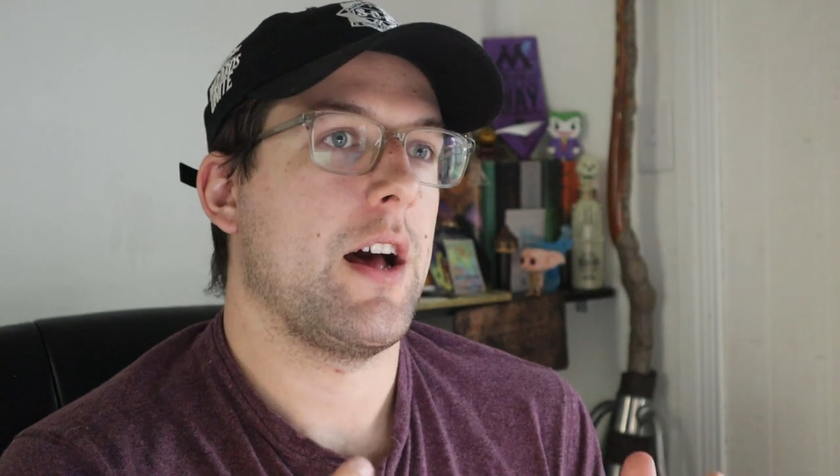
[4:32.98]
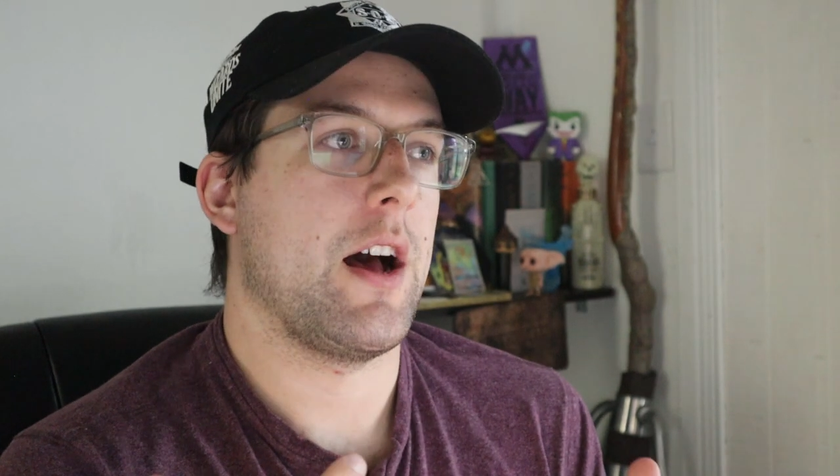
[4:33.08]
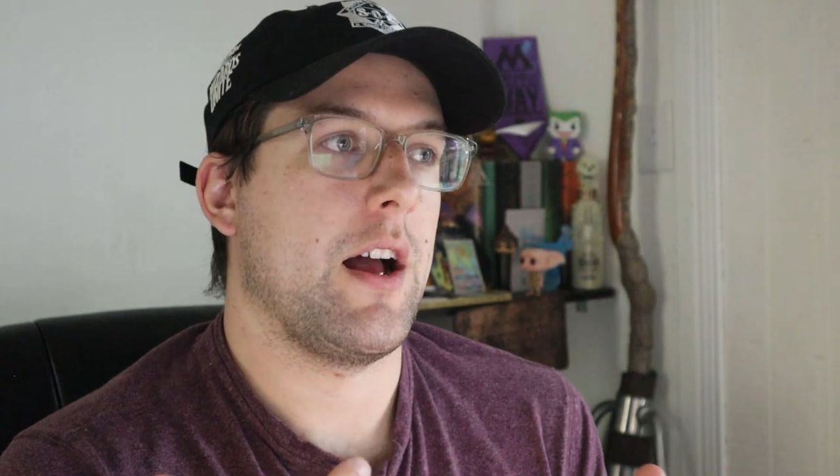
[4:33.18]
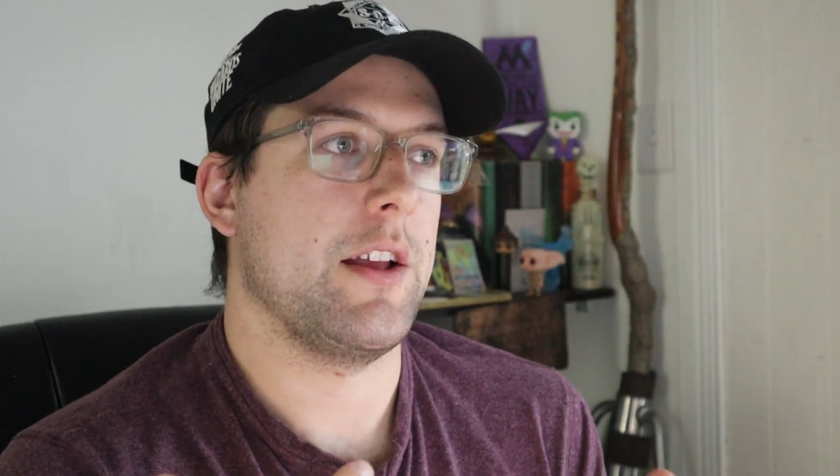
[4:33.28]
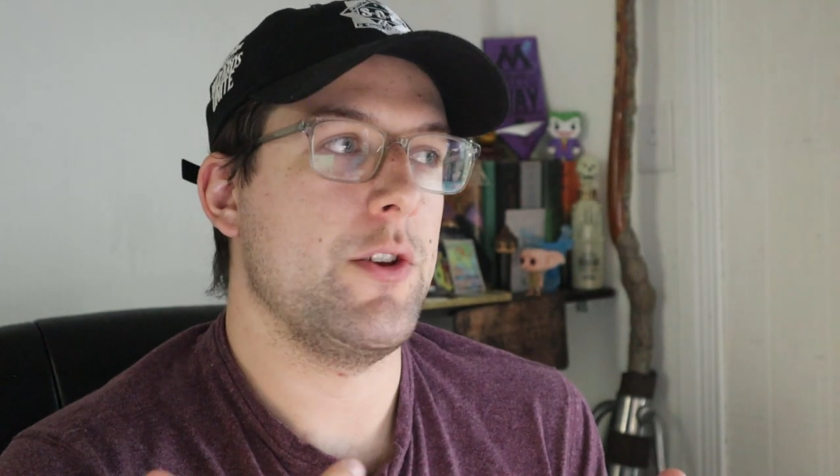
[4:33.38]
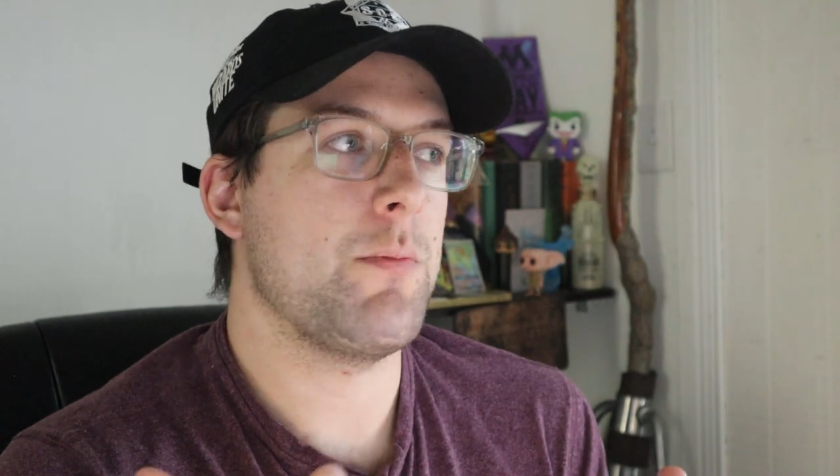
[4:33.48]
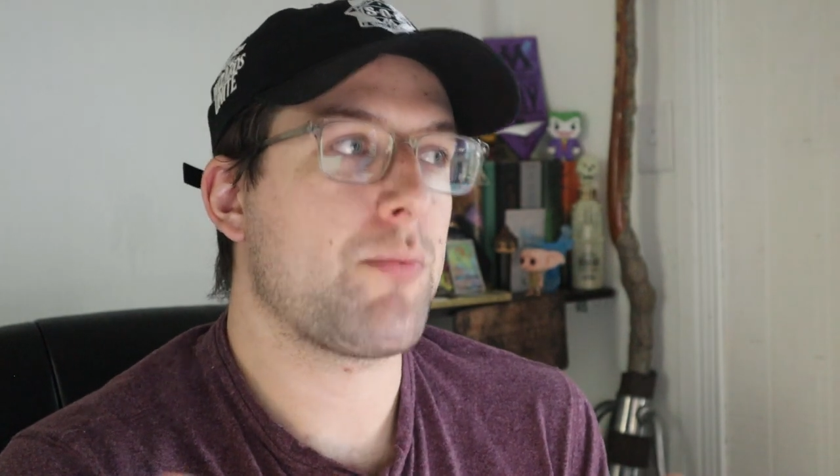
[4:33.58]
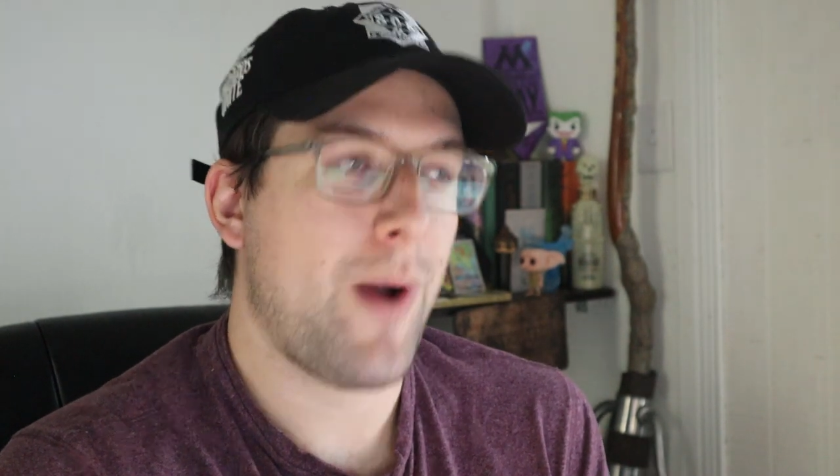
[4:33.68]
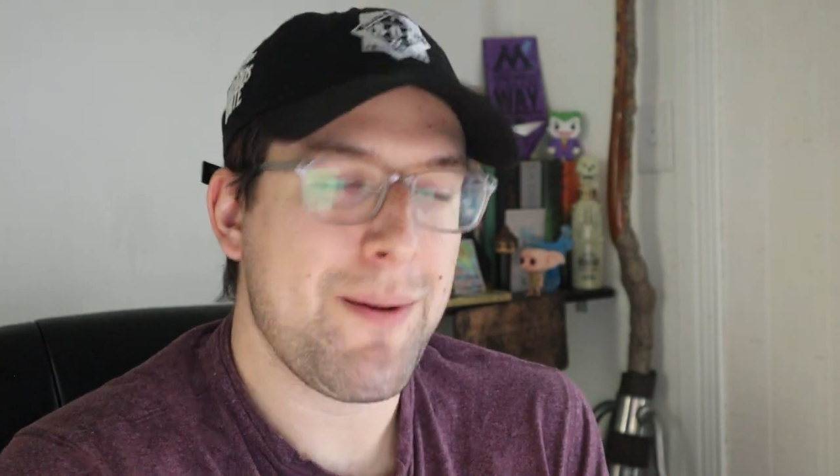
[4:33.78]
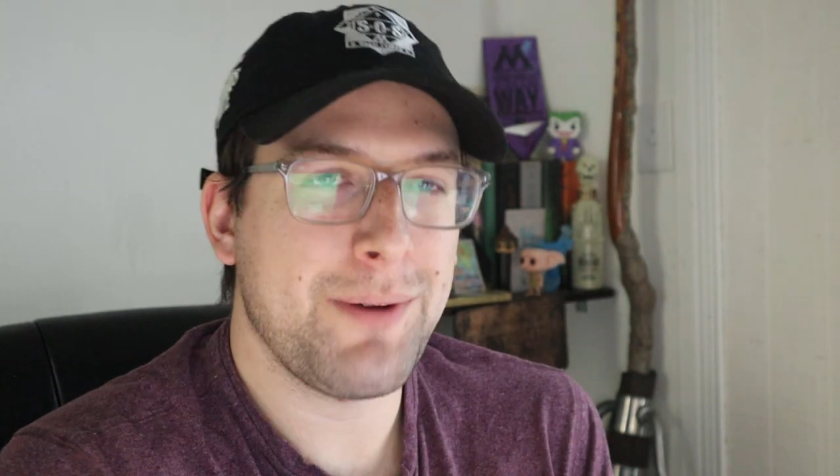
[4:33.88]
Uh, you
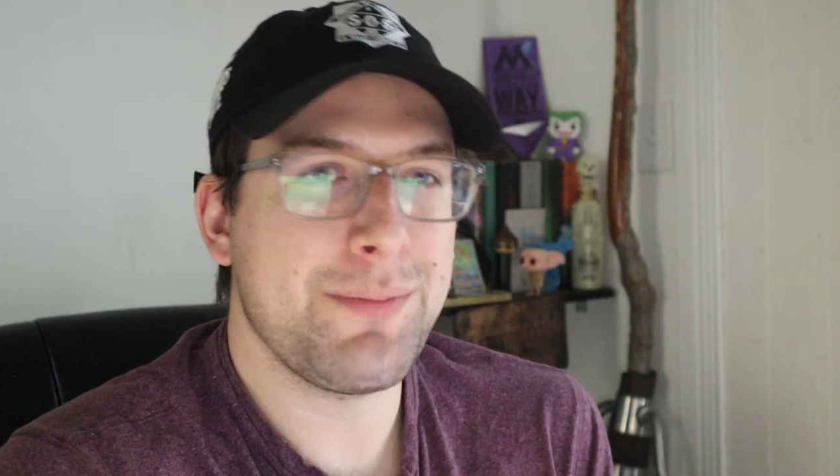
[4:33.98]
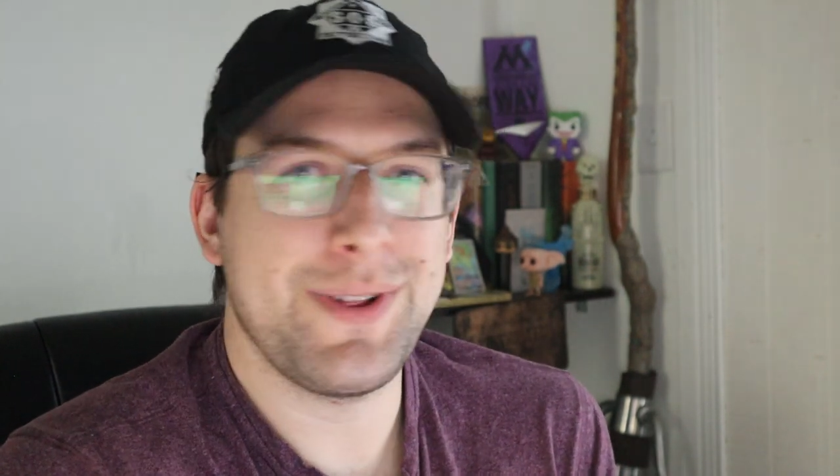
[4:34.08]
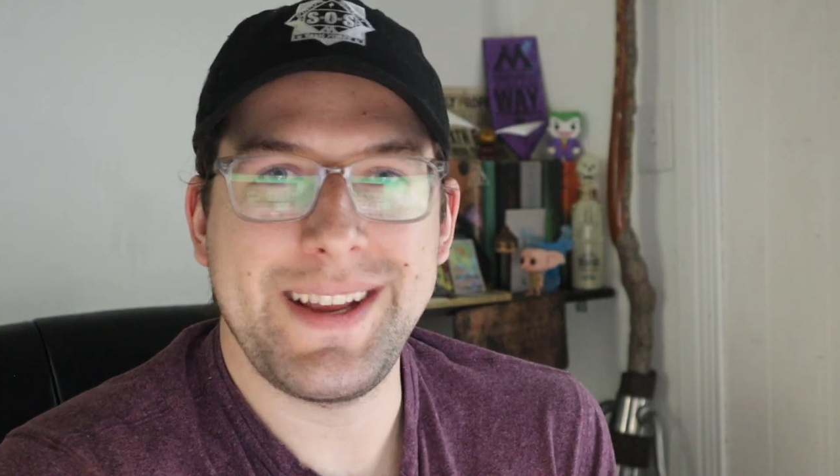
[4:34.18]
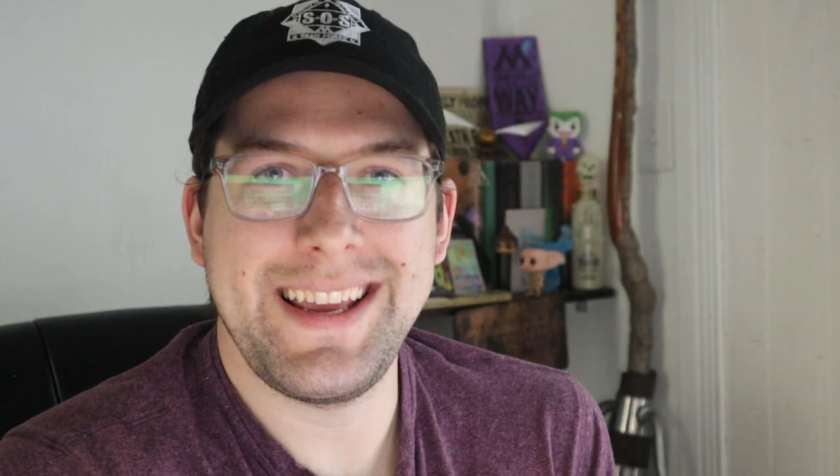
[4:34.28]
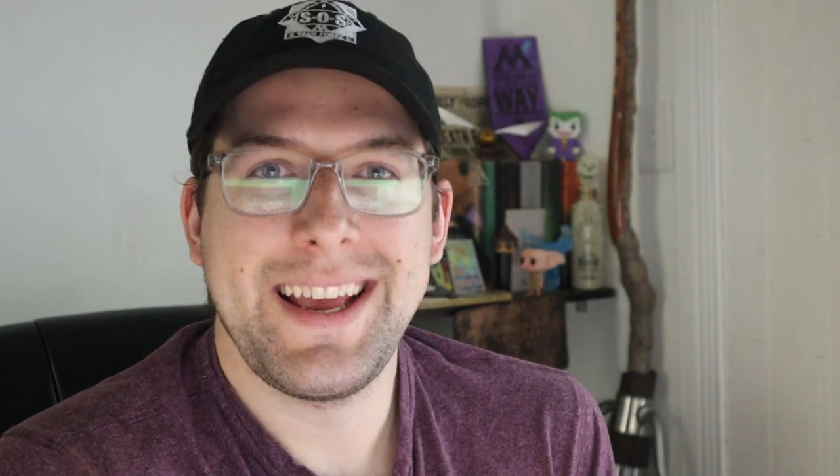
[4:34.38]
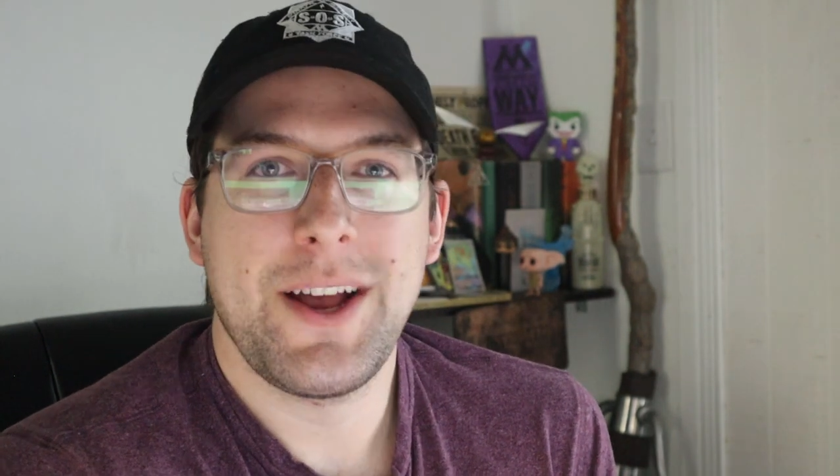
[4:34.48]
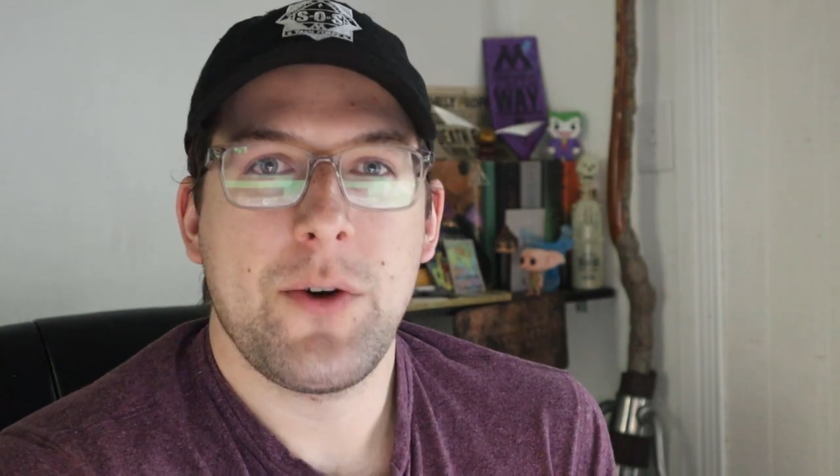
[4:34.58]
probably